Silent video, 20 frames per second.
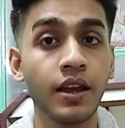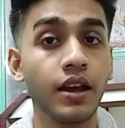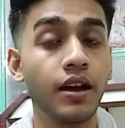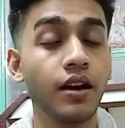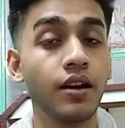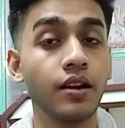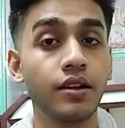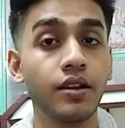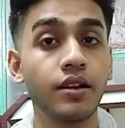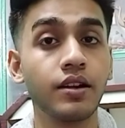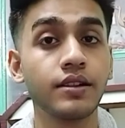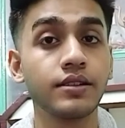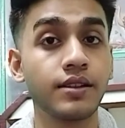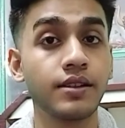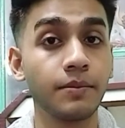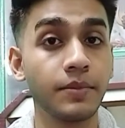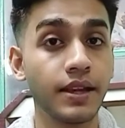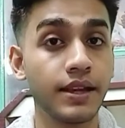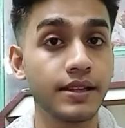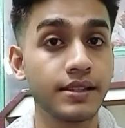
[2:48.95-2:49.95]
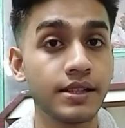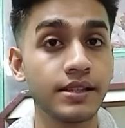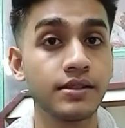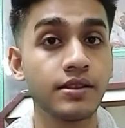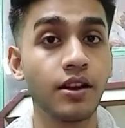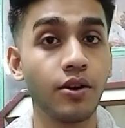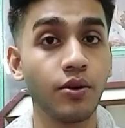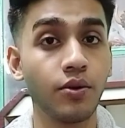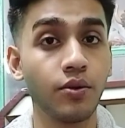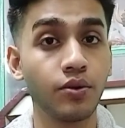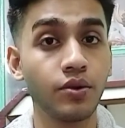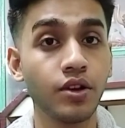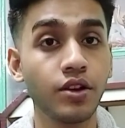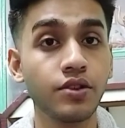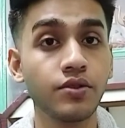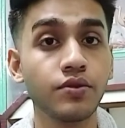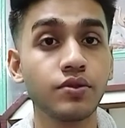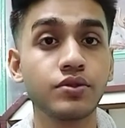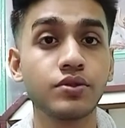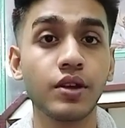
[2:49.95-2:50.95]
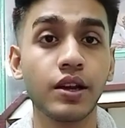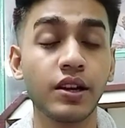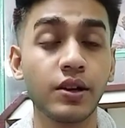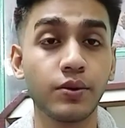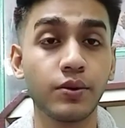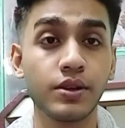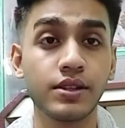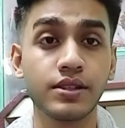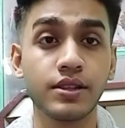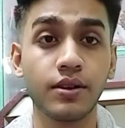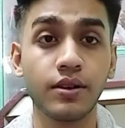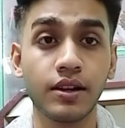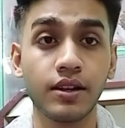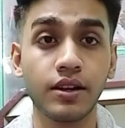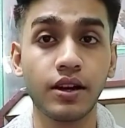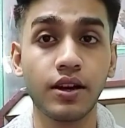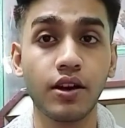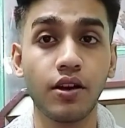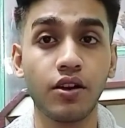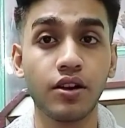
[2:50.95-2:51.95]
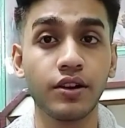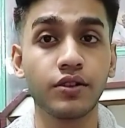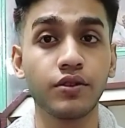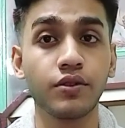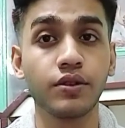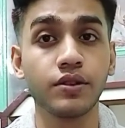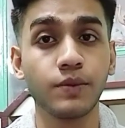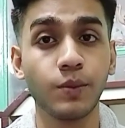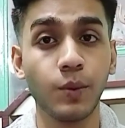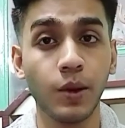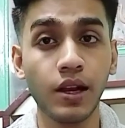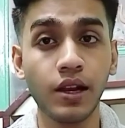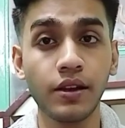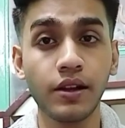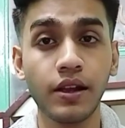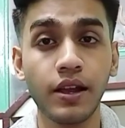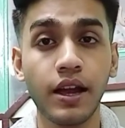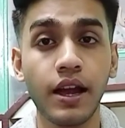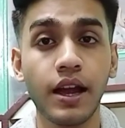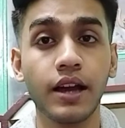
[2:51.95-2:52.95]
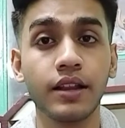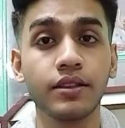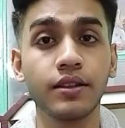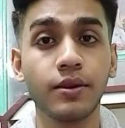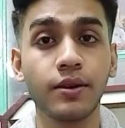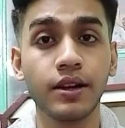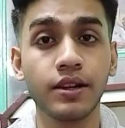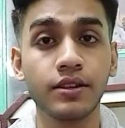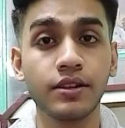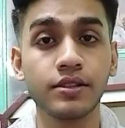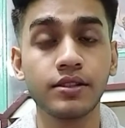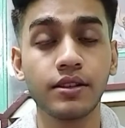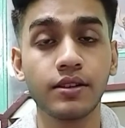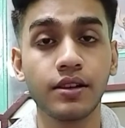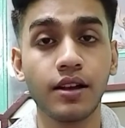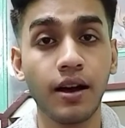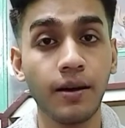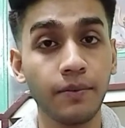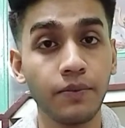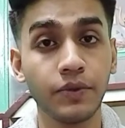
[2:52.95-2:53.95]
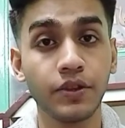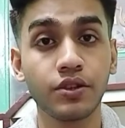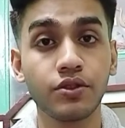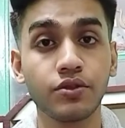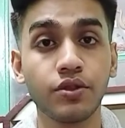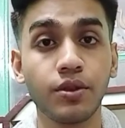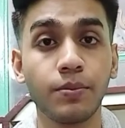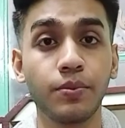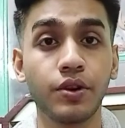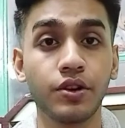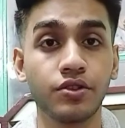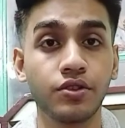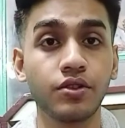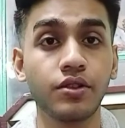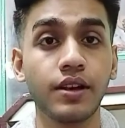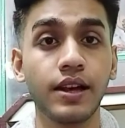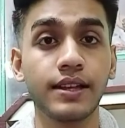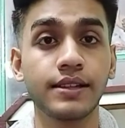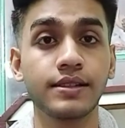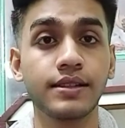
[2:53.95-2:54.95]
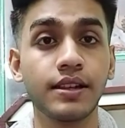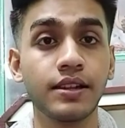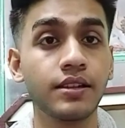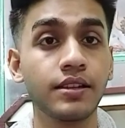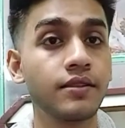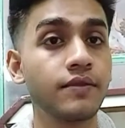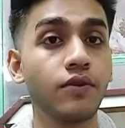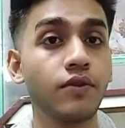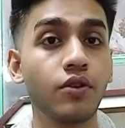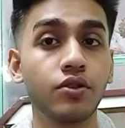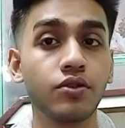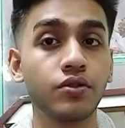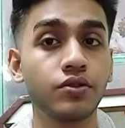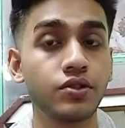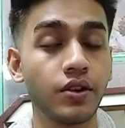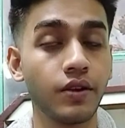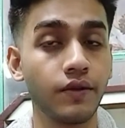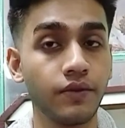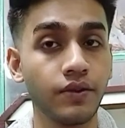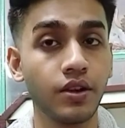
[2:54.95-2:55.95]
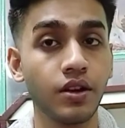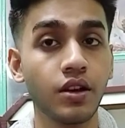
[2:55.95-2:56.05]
Earlier, in some cases, the owner used to increase the rent according to his will, and the renters succumbed to the pressure as they didn't want to shift.